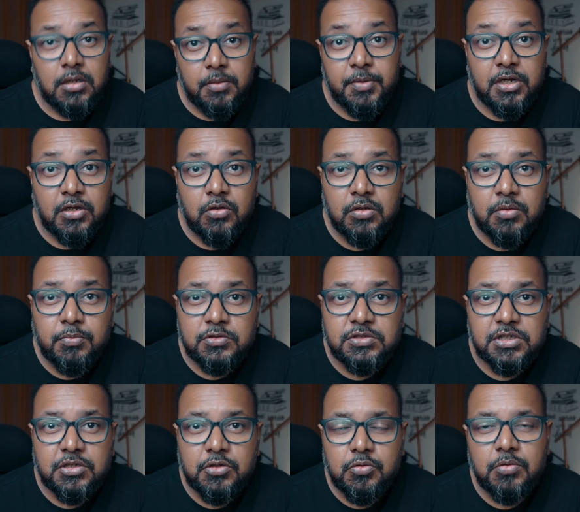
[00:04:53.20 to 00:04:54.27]
Depending on the
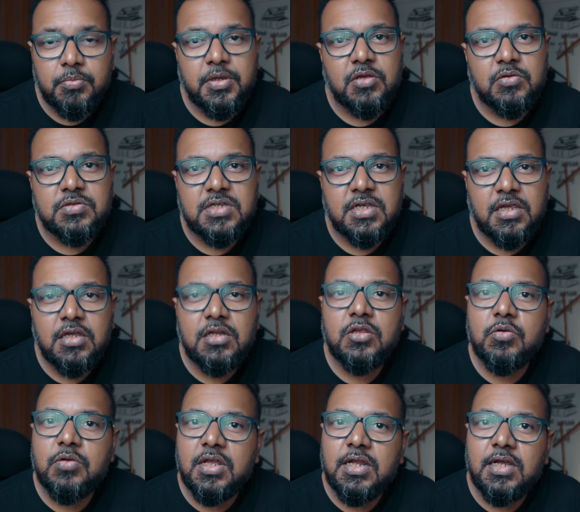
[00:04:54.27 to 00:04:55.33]
project you will be using it,
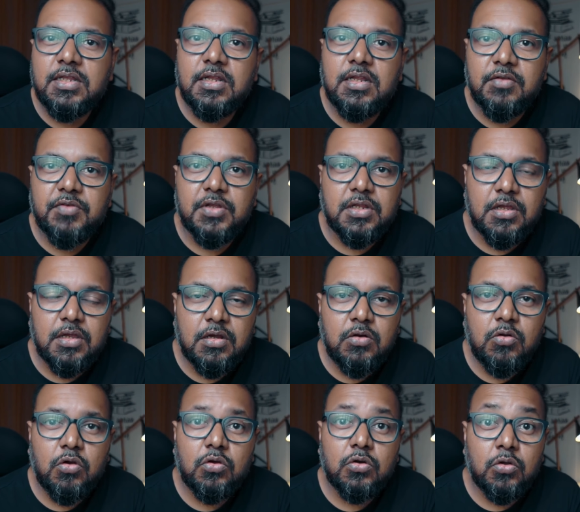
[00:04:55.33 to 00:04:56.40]
you can either leave it here
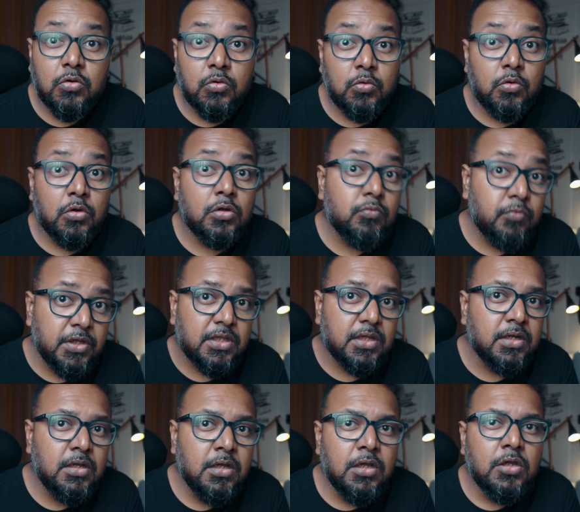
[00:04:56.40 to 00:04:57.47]
or go on with
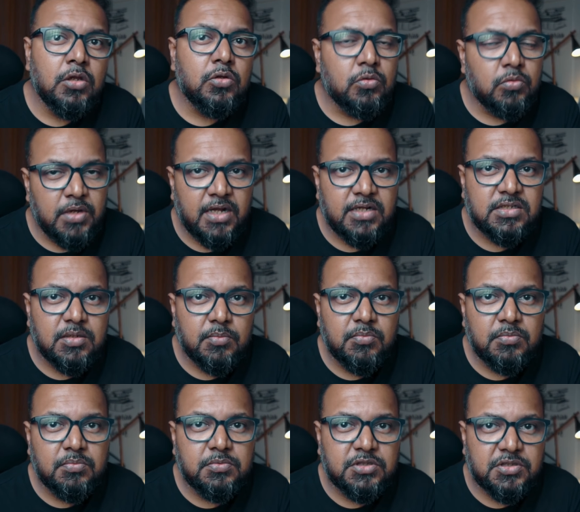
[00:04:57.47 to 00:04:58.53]
it. to add
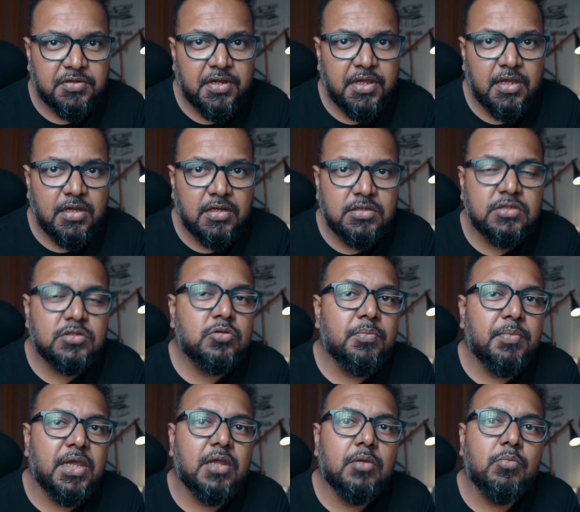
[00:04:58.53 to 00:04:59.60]
some stray hairs to
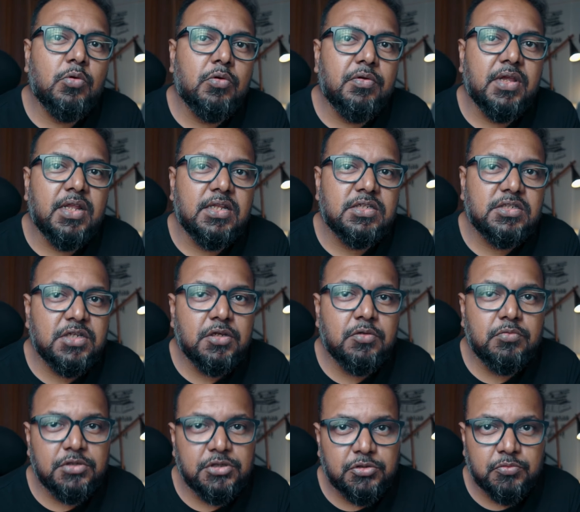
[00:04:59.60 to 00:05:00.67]
make it more
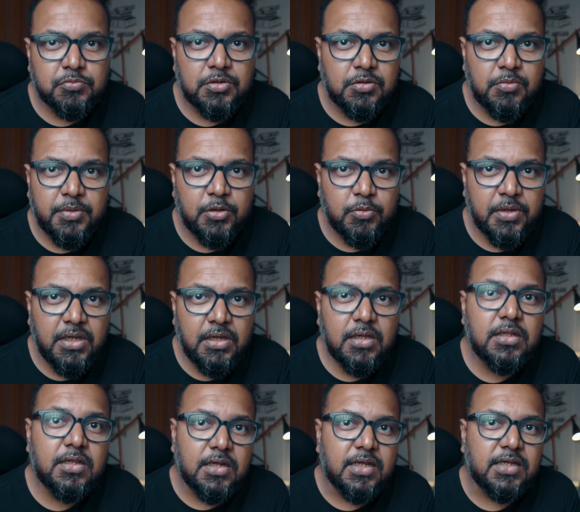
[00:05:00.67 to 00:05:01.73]
realistic, which we will be doing
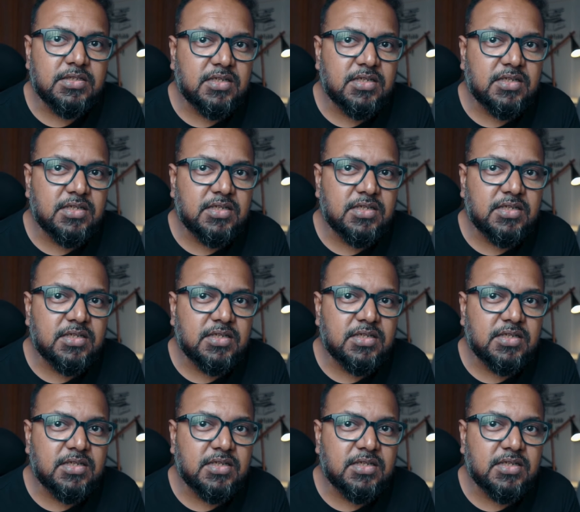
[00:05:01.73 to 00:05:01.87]
in the next